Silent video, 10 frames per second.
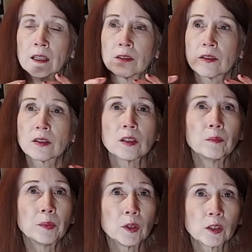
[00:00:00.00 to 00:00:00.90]

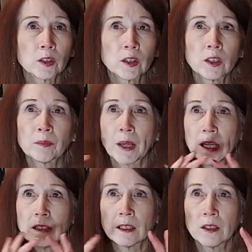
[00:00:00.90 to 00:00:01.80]
simpler
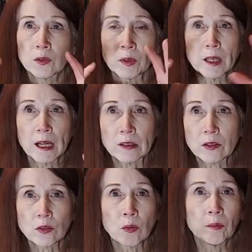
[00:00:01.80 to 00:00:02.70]
paintings with not
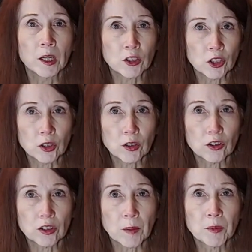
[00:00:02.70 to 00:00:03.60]
so much
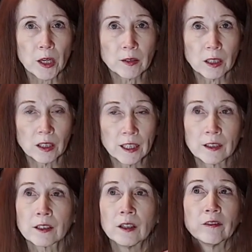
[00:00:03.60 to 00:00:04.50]
subject in
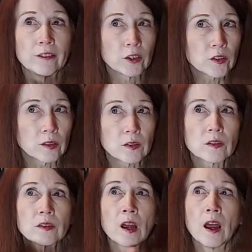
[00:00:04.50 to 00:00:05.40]
it
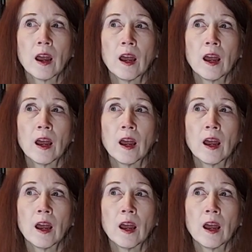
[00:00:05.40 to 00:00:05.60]
versus